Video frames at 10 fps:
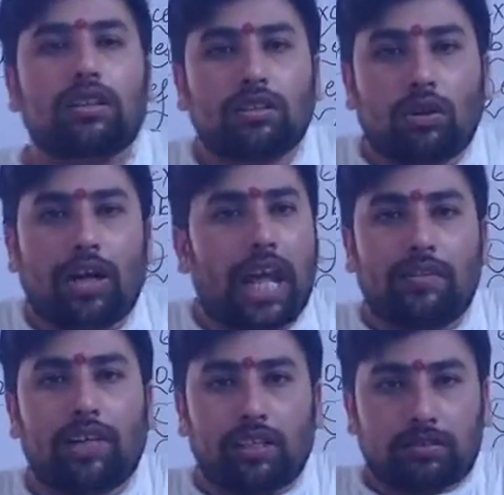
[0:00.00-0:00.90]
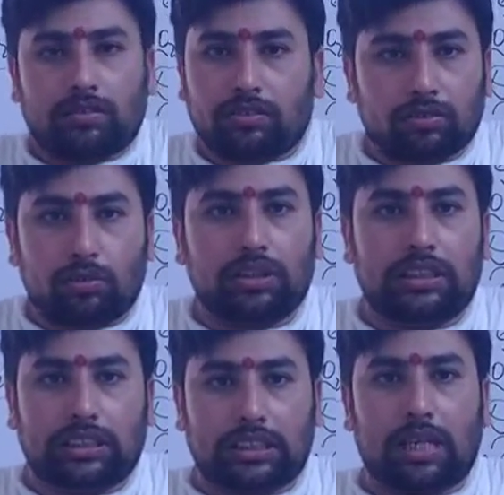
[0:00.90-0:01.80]
not having a
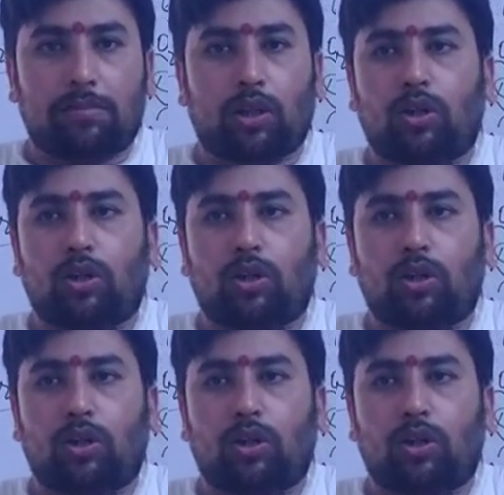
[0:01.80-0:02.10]
good stomach